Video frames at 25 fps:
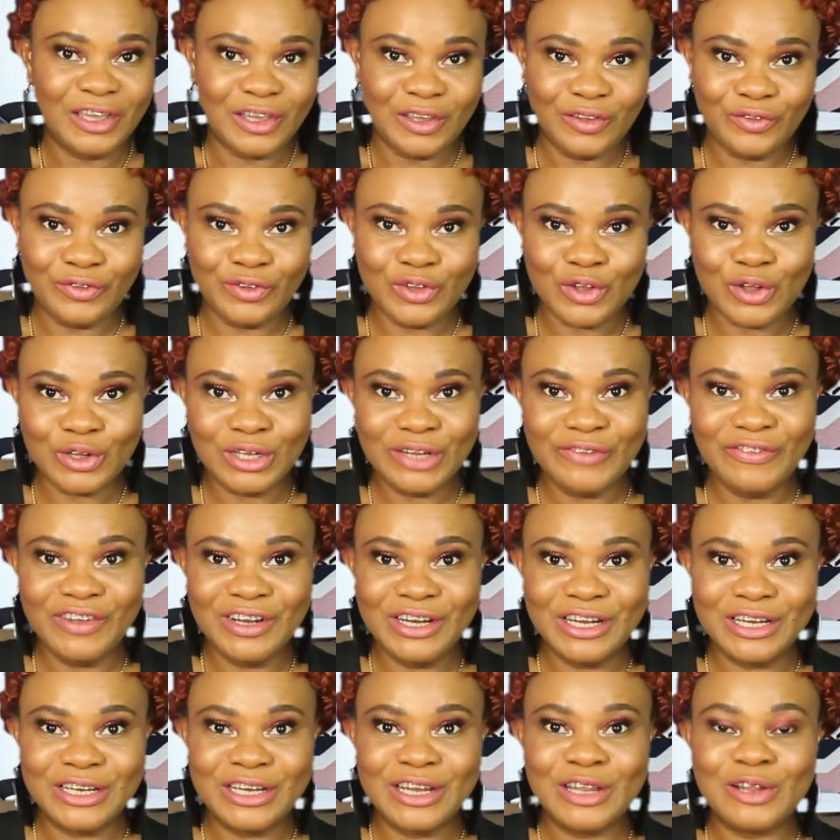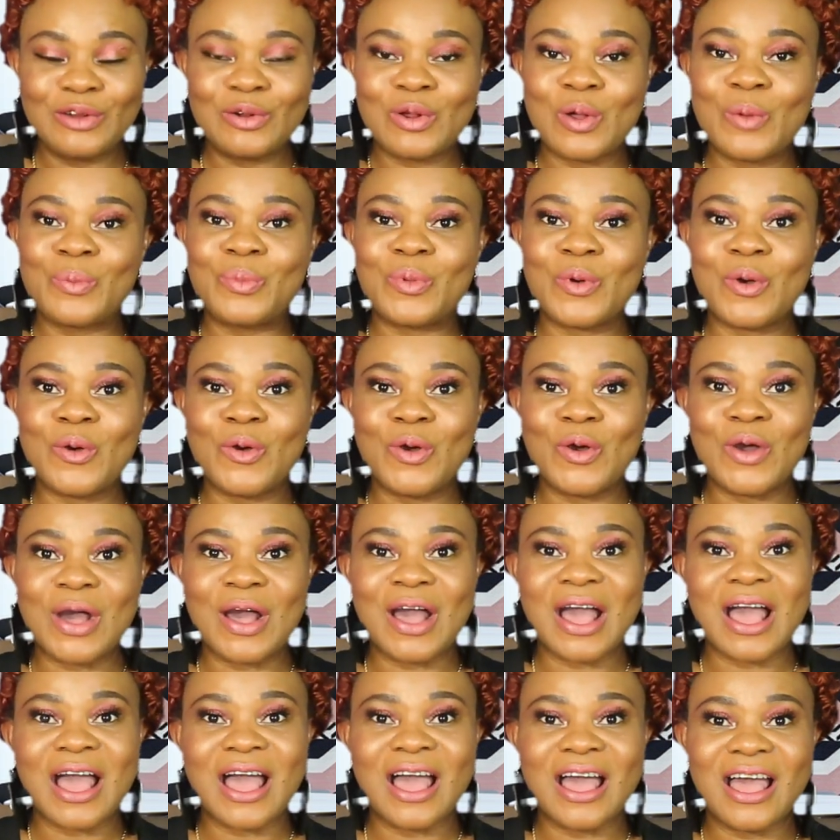If you're living in Europe or
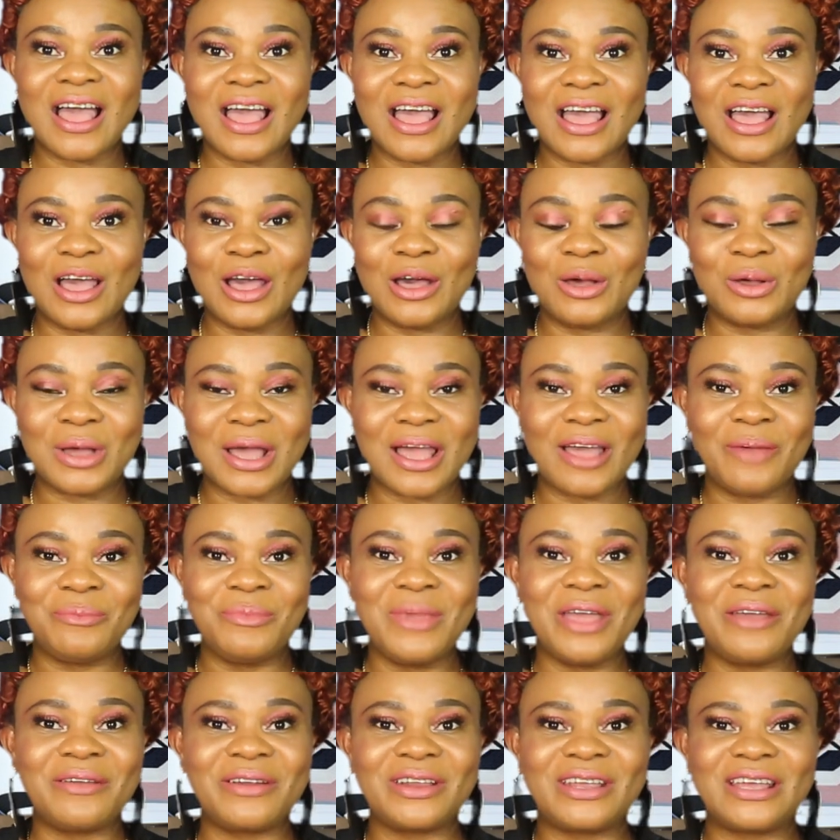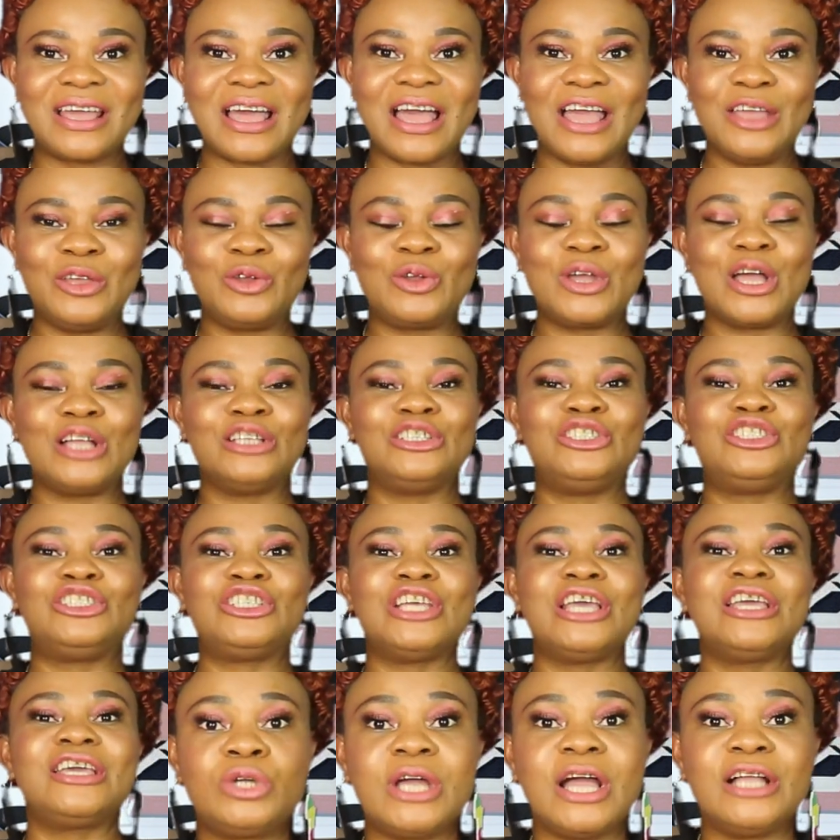America, you can
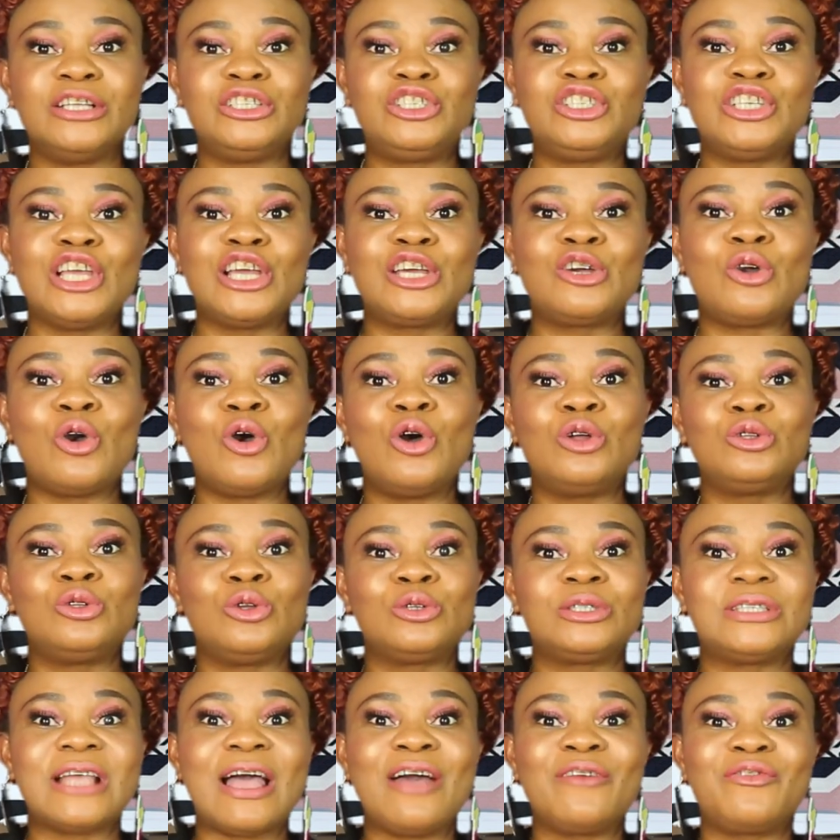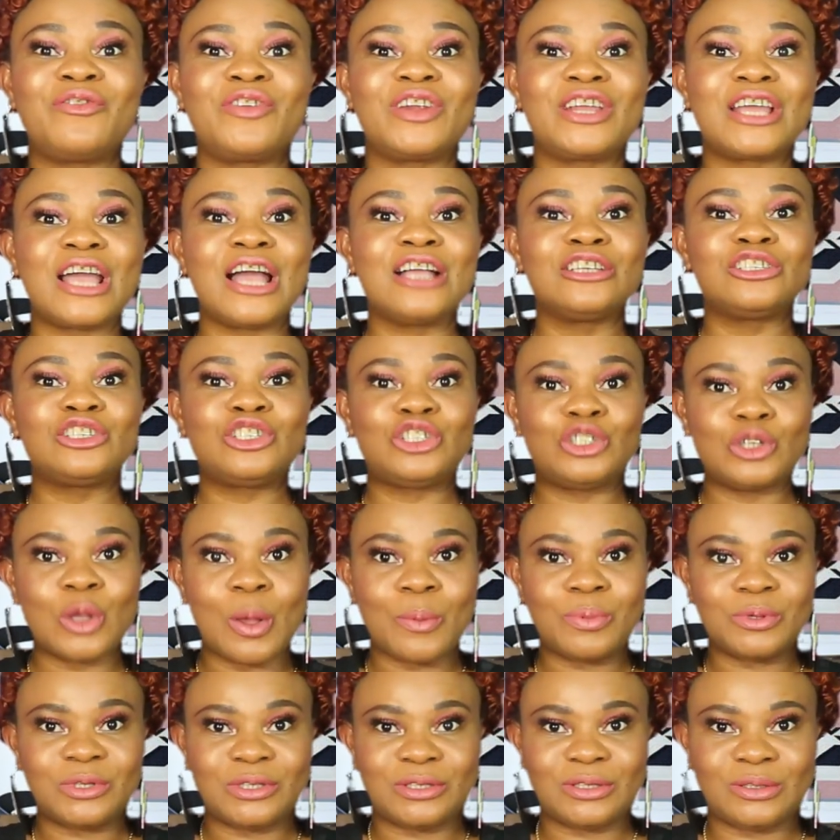check all those African
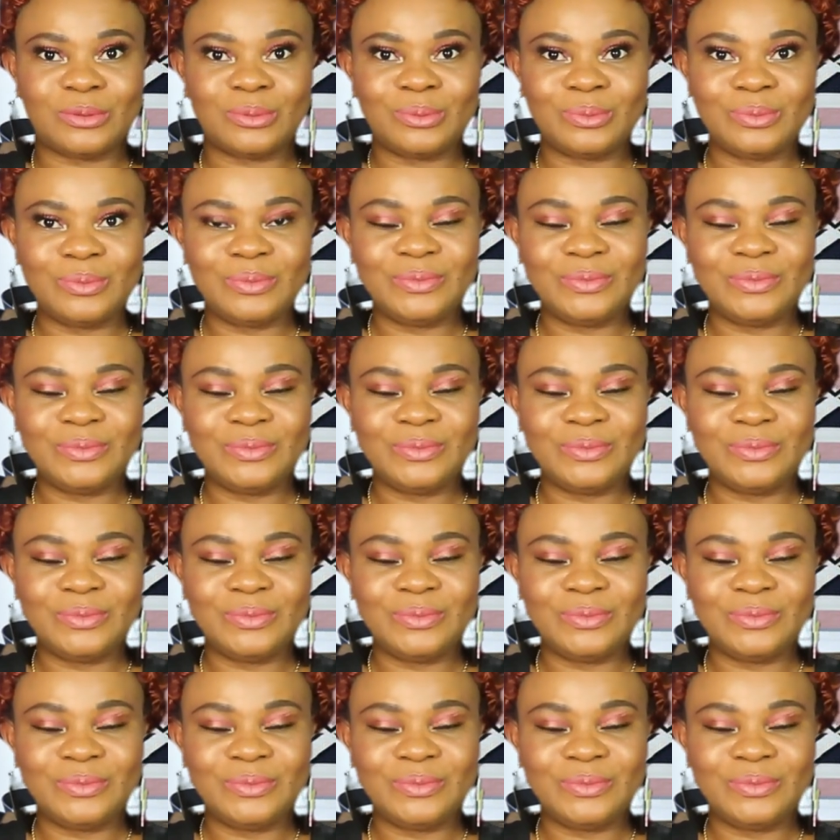shops.